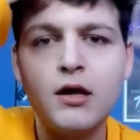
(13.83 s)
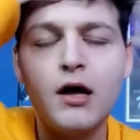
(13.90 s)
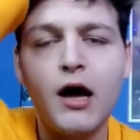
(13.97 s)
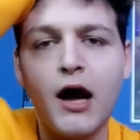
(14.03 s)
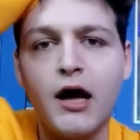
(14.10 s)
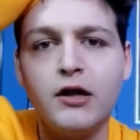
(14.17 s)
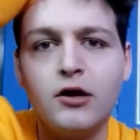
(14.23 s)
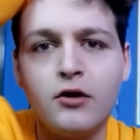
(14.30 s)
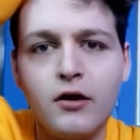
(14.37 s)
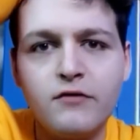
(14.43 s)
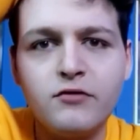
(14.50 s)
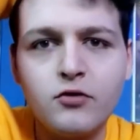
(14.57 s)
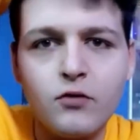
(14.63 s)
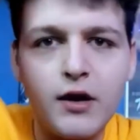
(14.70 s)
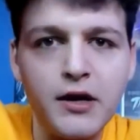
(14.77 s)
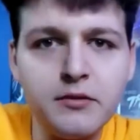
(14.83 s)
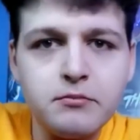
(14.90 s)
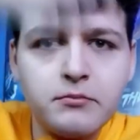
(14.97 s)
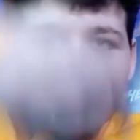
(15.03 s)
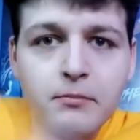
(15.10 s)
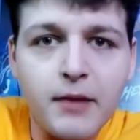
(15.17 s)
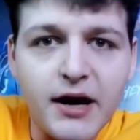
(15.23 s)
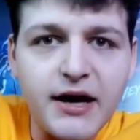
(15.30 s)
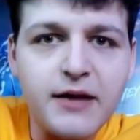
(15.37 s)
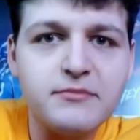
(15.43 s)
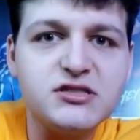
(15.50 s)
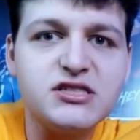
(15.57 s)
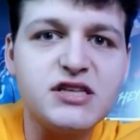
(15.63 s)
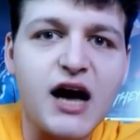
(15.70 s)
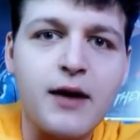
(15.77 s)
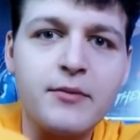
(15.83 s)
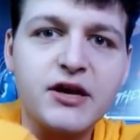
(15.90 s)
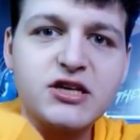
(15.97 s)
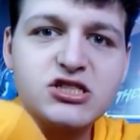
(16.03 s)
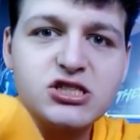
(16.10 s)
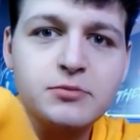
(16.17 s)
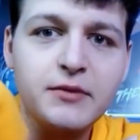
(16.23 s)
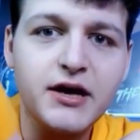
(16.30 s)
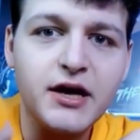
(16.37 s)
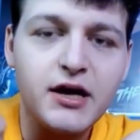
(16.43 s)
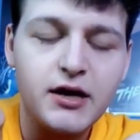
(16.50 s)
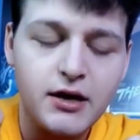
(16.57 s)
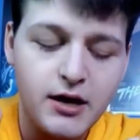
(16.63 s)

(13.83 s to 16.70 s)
Hello, everyone. My name is Dominic Schmidt.